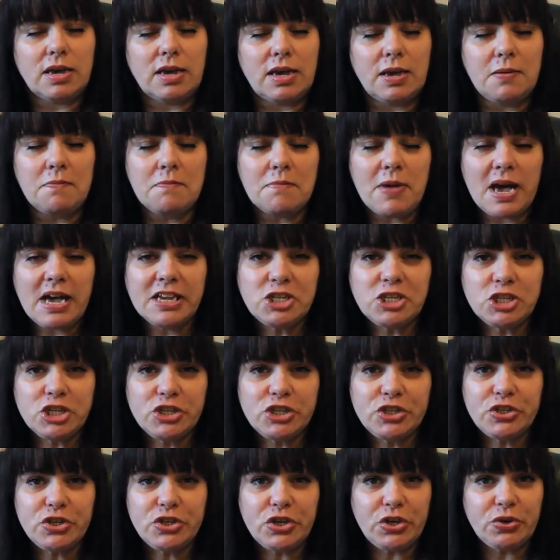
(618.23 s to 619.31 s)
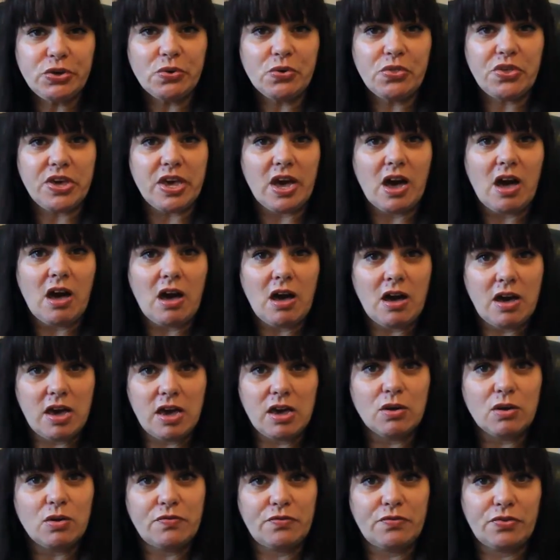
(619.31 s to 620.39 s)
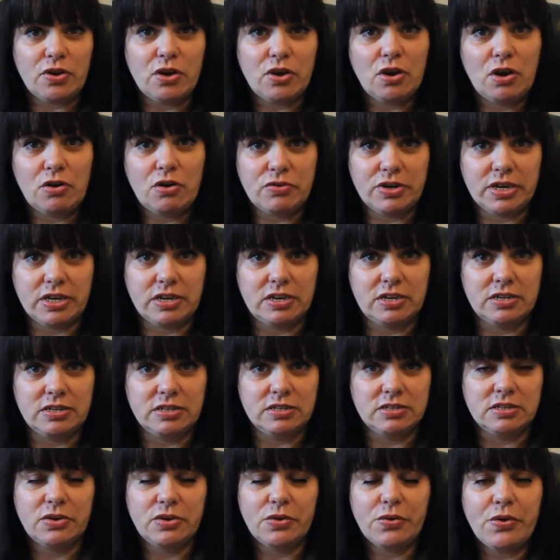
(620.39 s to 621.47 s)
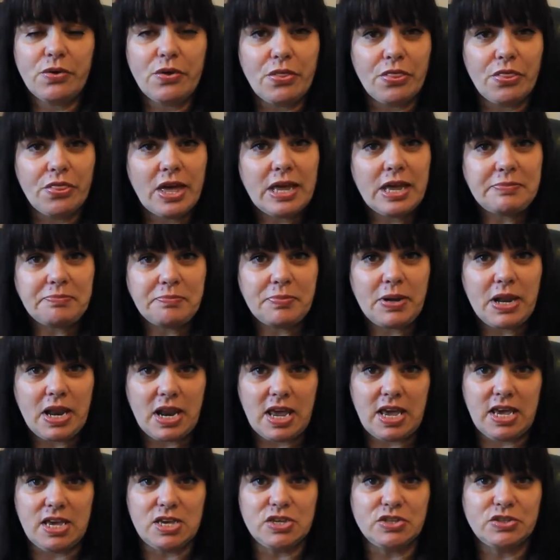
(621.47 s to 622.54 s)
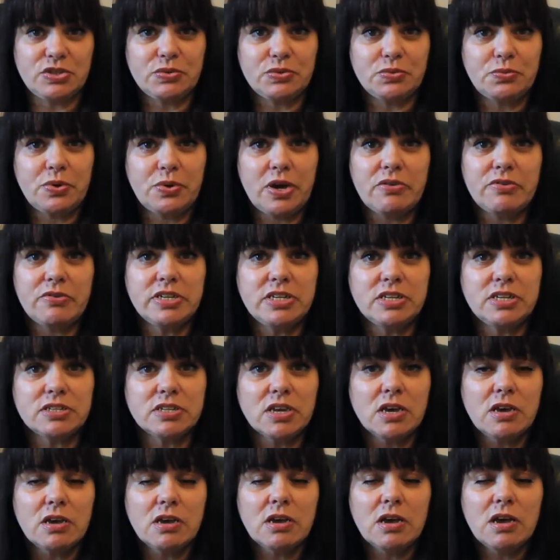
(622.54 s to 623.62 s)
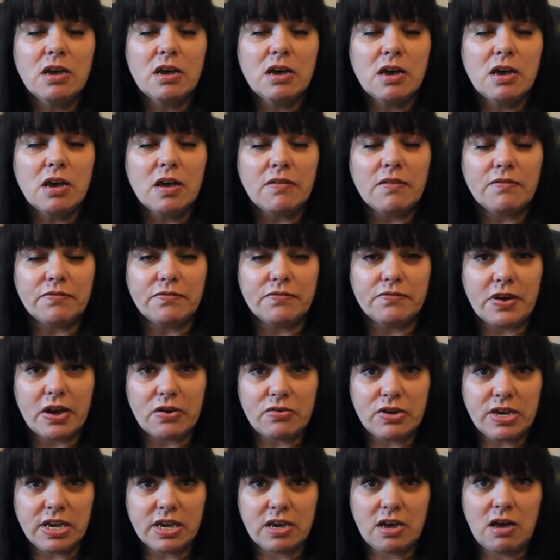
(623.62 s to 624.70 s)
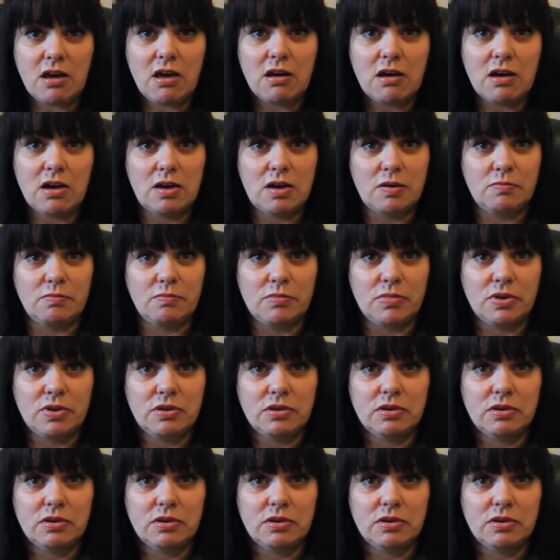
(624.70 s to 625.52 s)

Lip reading: Imagine you're the eye of the hurricane, that place where it is very calm